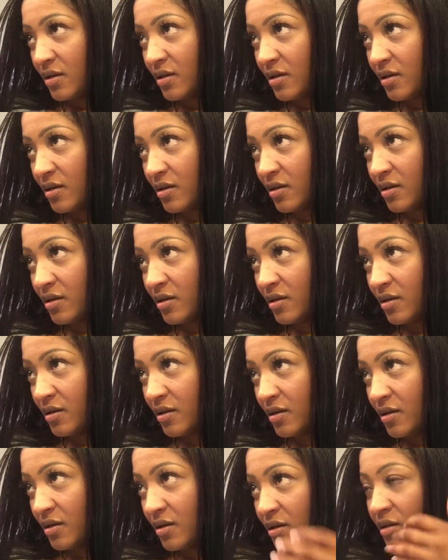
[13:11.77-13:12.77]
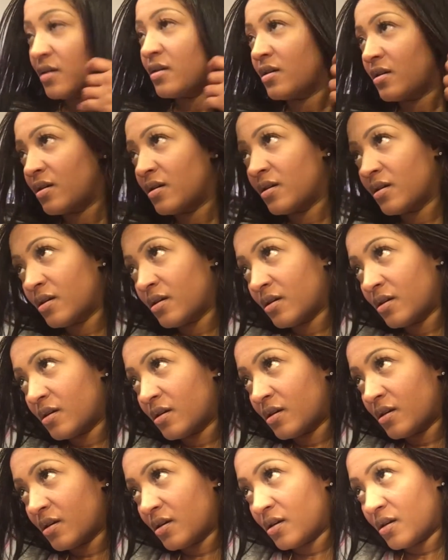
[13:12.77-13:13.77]
All right. What am
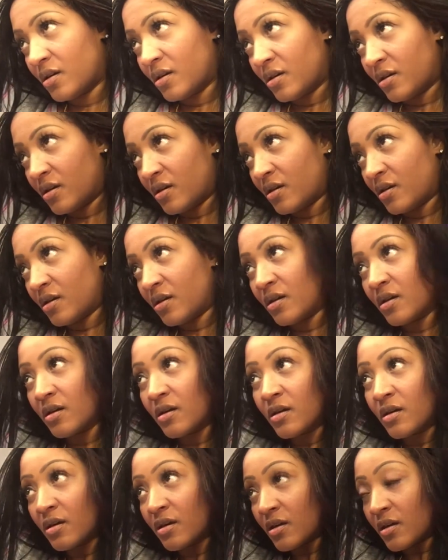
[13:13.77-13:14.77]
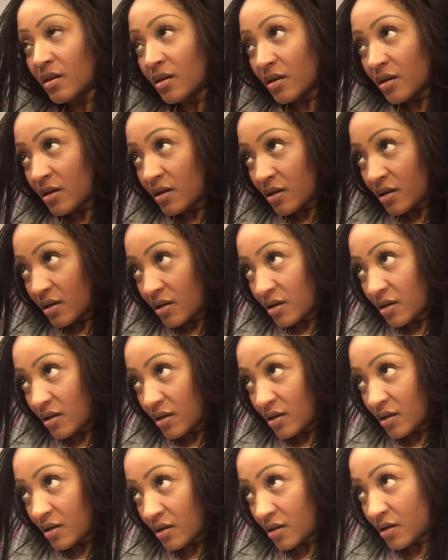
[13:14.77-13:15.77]
I going to do here? Okay.
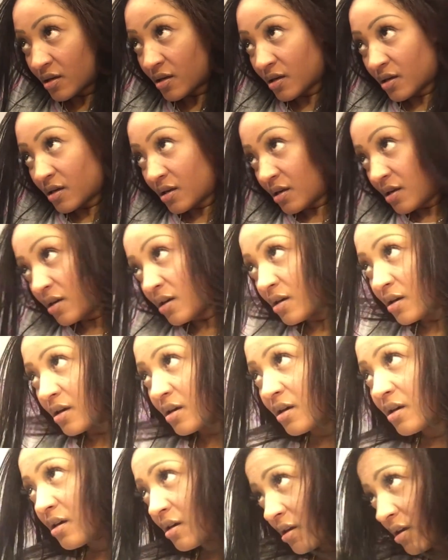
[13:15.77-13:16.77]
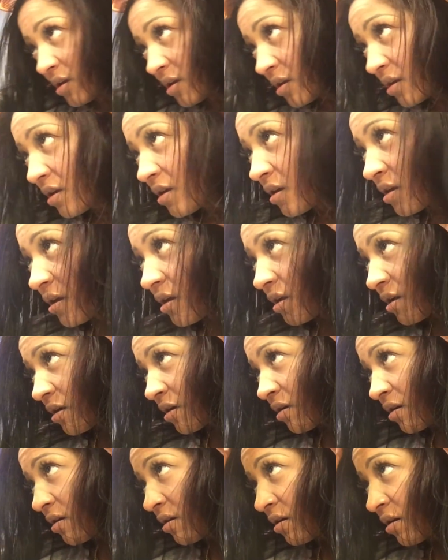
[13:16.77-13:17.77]
Trying to figure out my part situation.
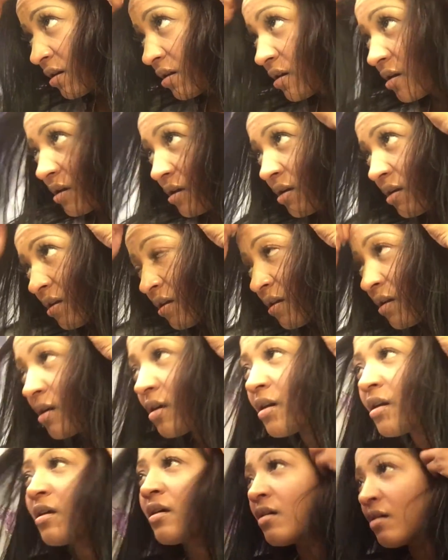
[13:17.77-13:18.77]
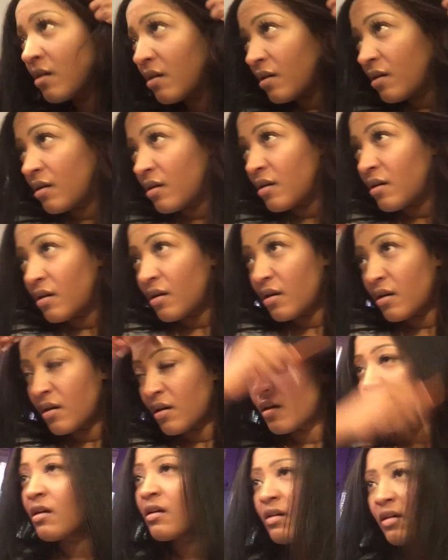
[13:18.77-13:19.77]
It's always a problem, whether it's curly or
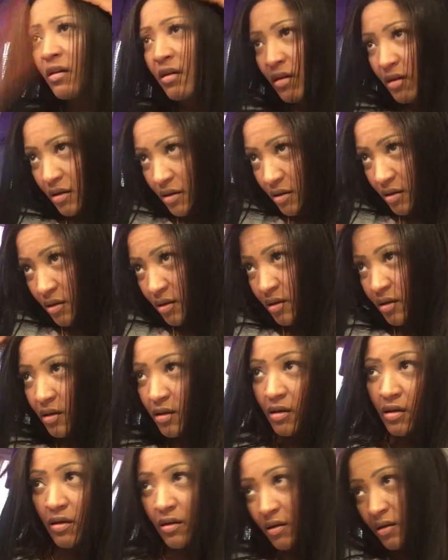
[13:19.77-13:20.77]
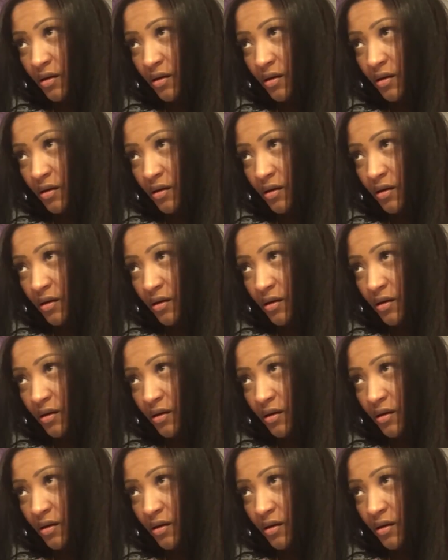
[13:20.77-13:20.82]
straight, figuring out my part.